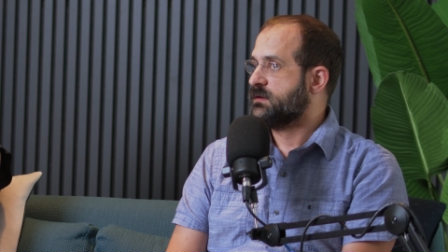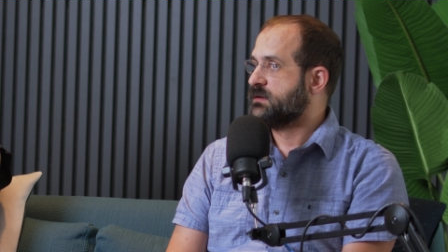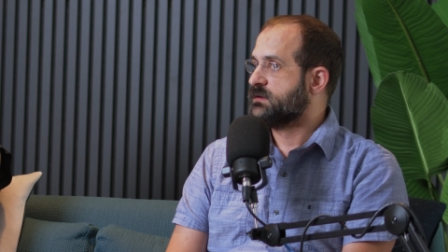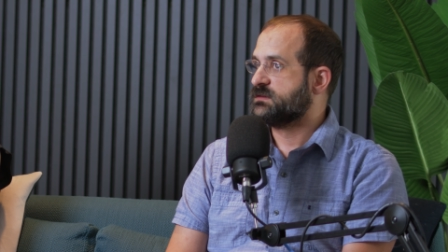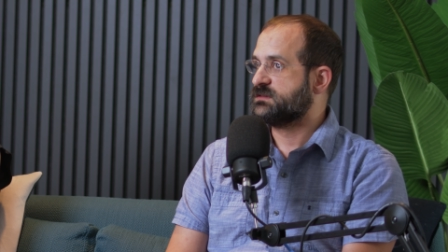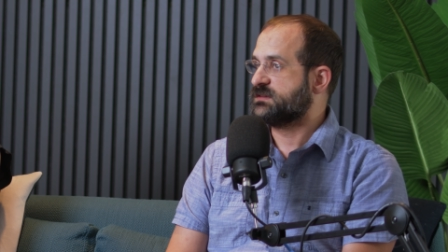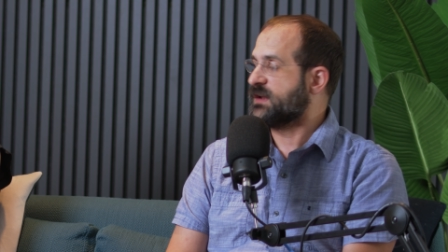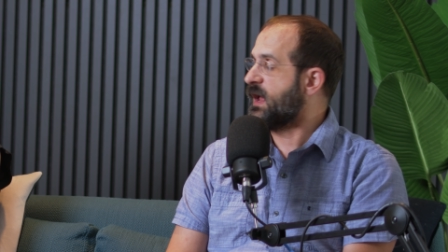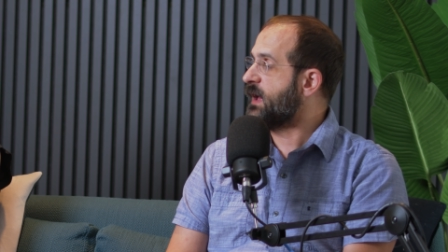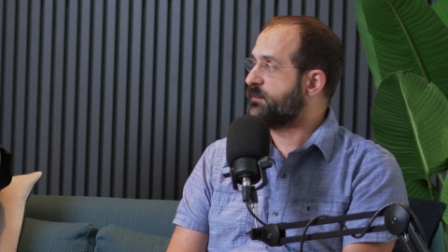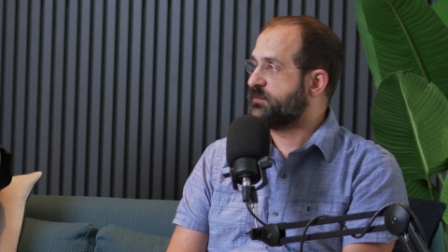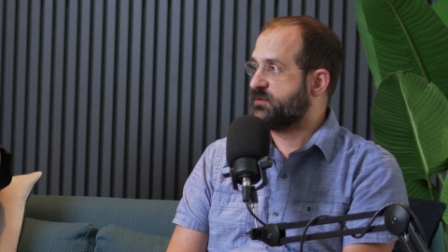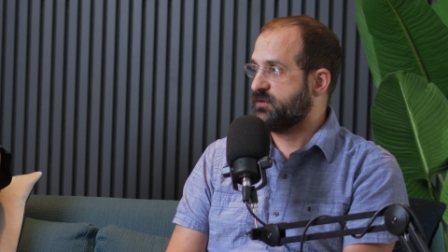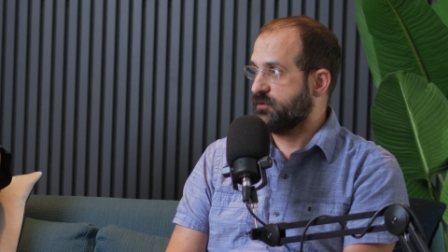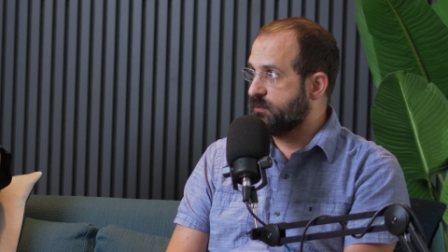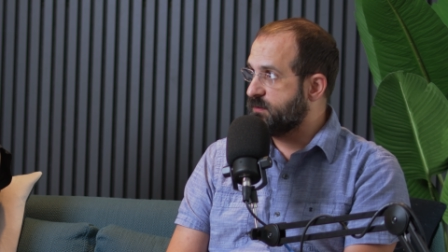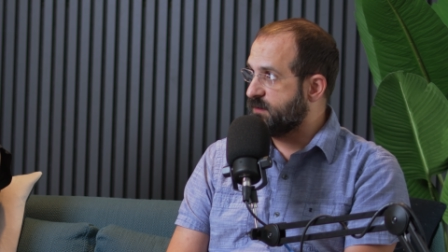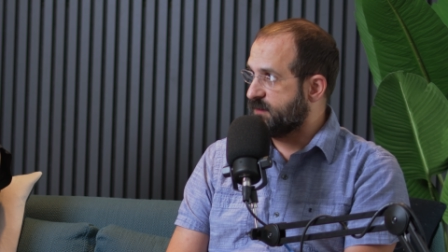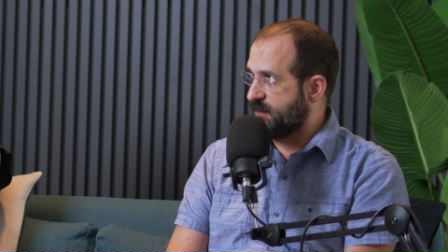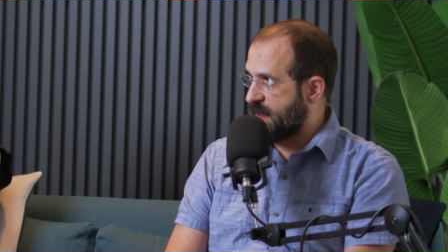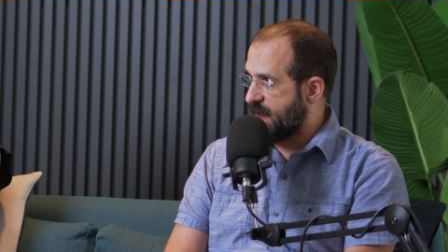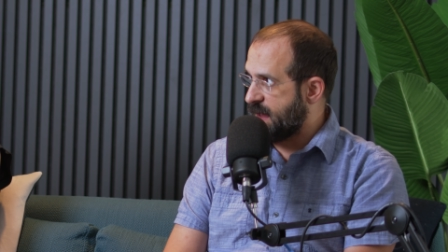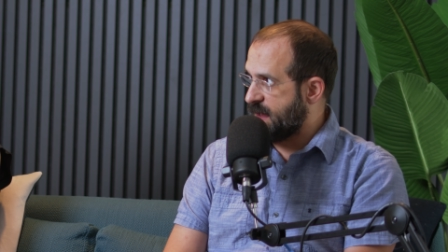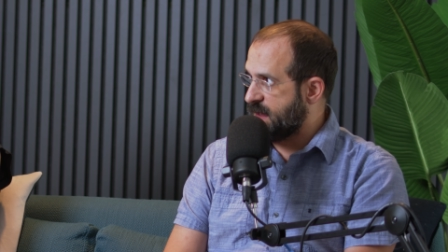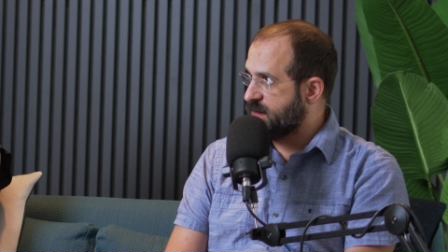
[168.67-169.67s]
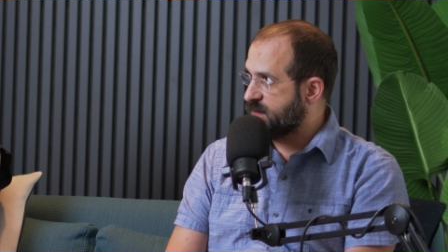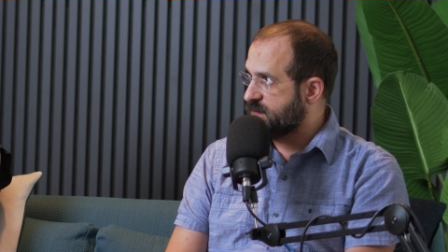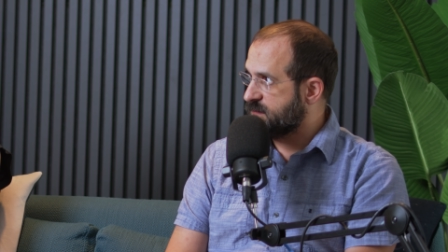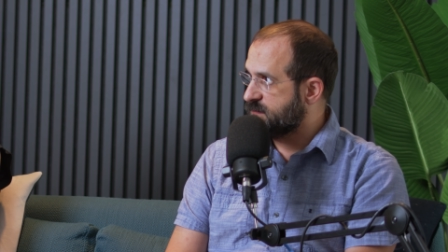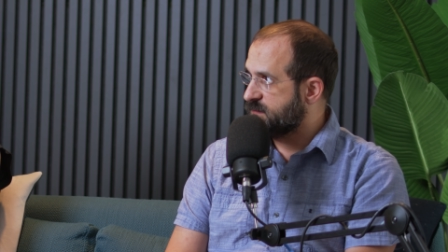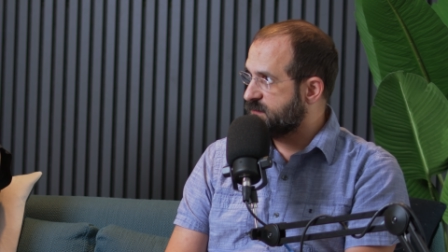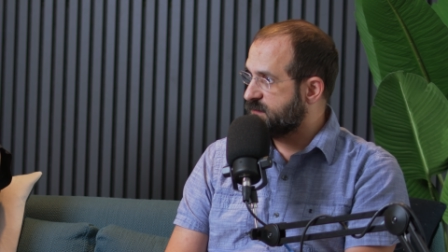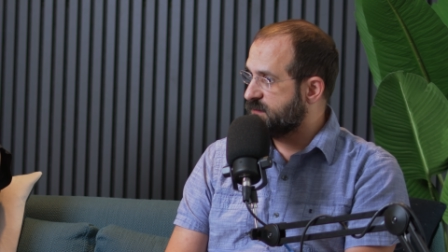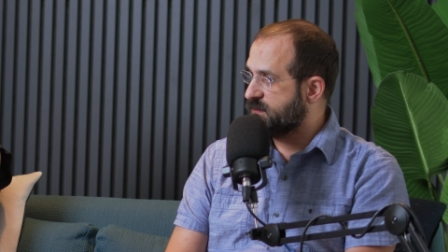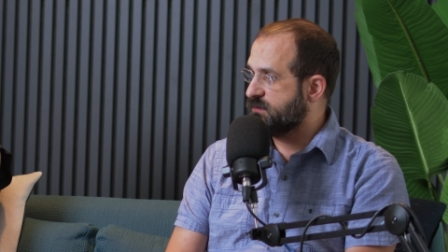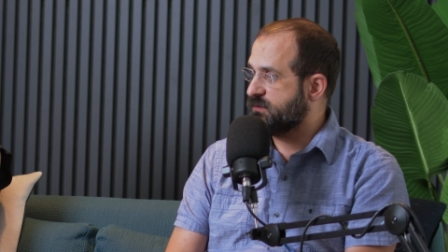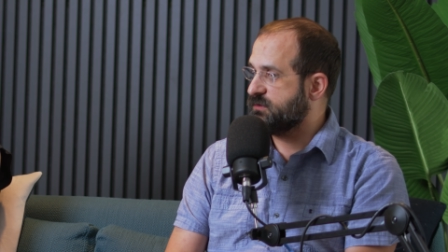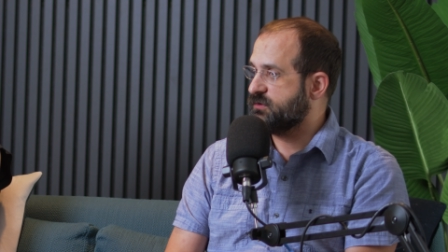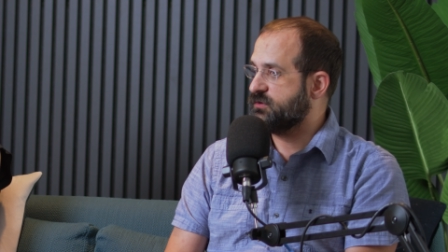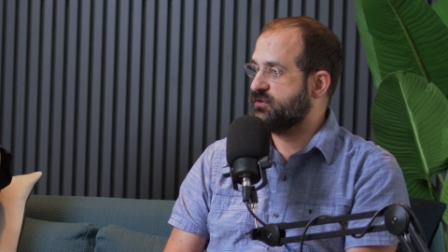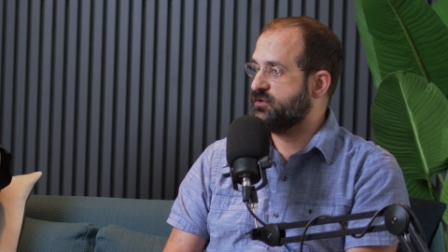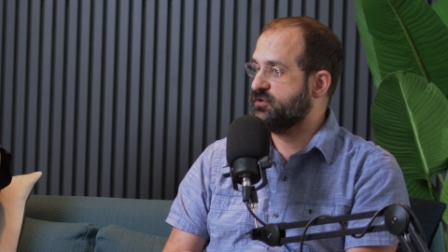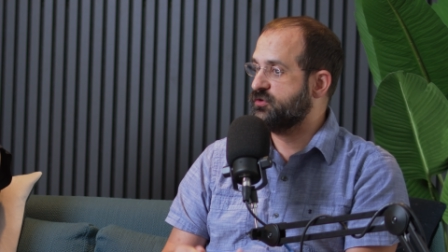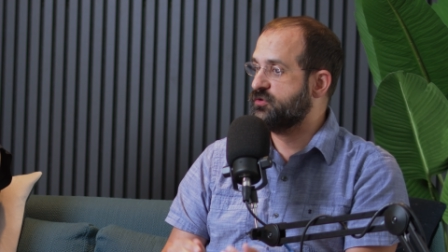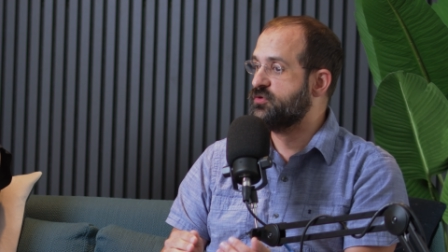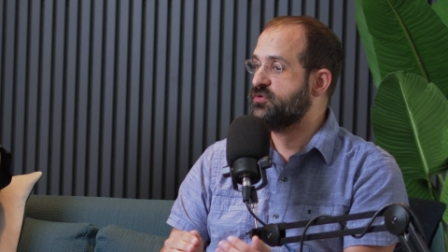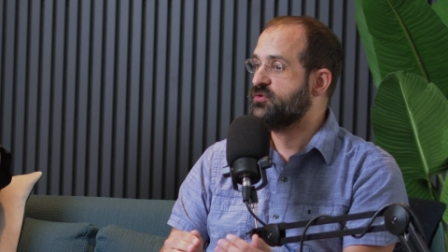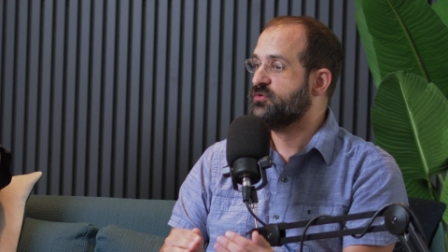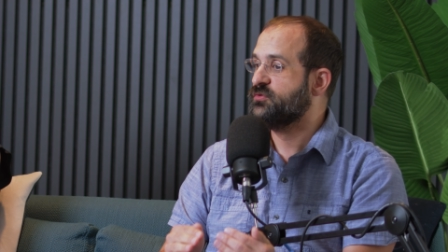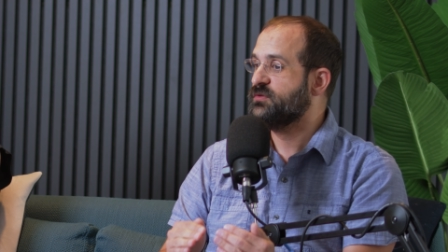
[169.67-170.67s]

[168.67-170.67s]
stop doing that. You